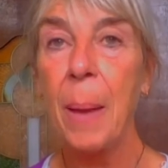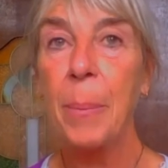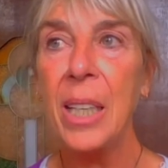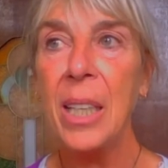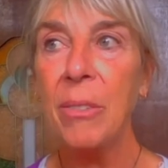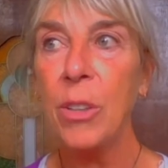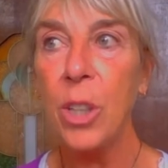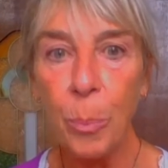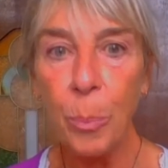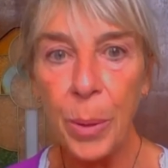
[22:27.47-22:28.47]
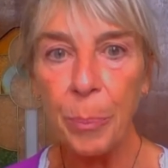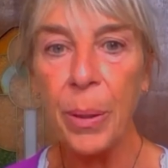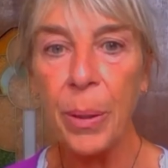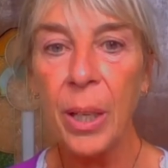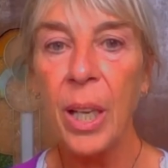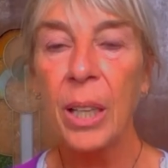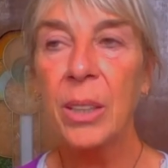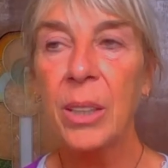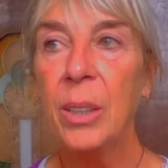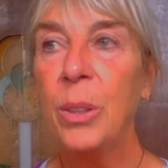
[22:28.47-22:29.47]
But even young people,
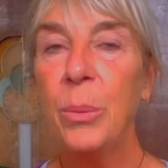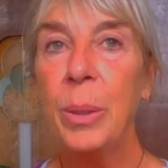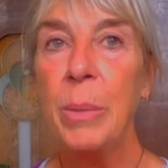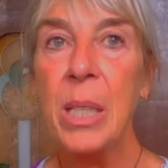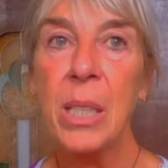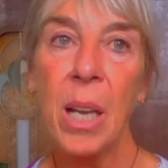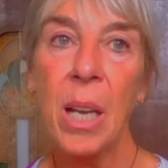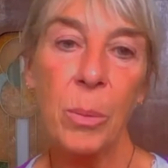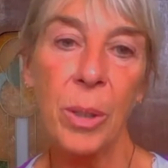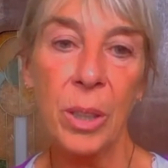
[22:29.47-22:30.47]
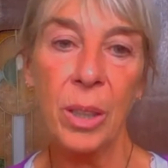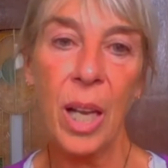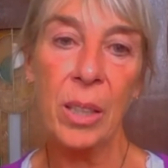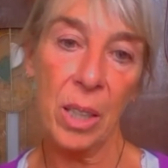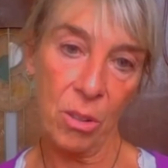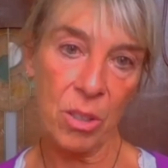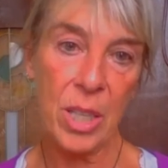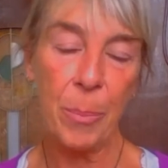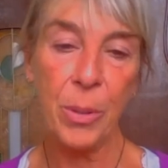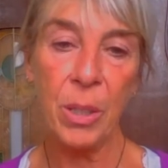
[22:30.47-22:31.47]
the women start with
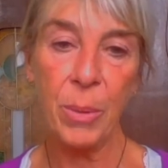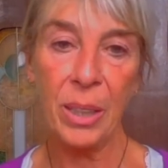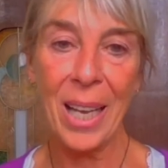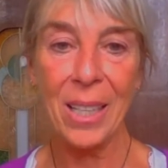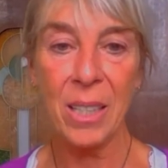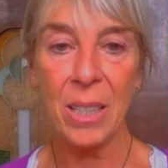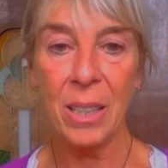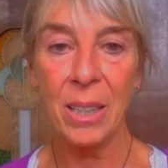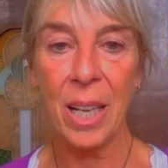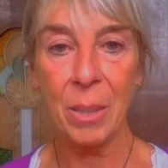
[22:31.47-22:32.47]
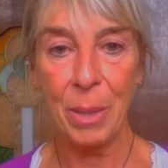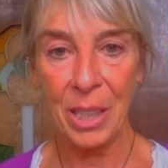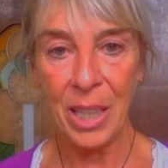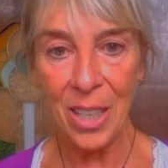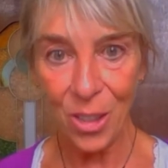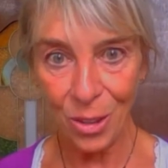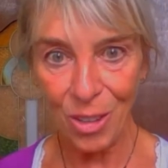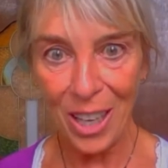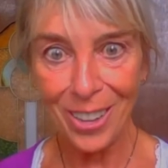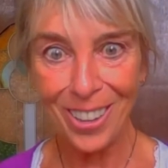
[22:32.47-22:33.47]
anticonception. Well, that's medication,
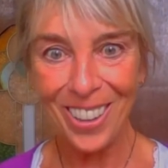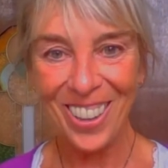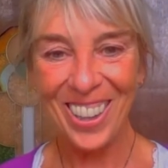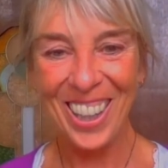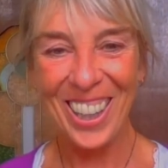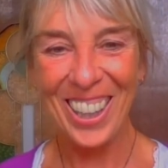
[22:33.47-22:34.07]
right? Yeah.